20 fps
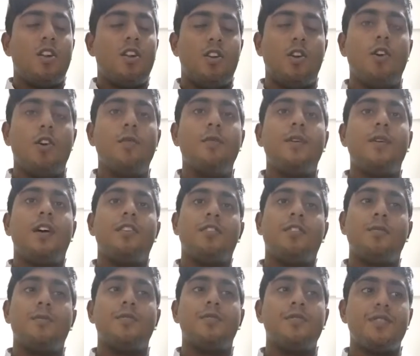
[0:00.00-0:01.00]
No
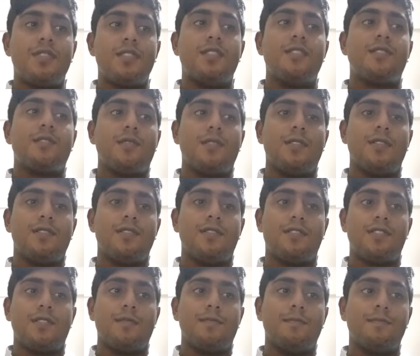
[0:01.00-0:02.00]
other moons in the solar
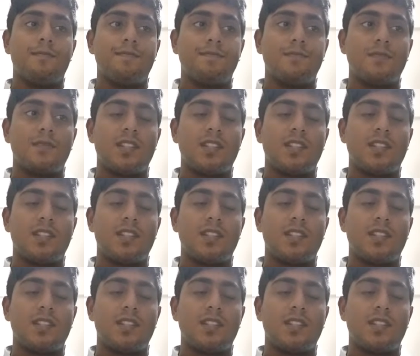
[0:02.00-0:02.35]
system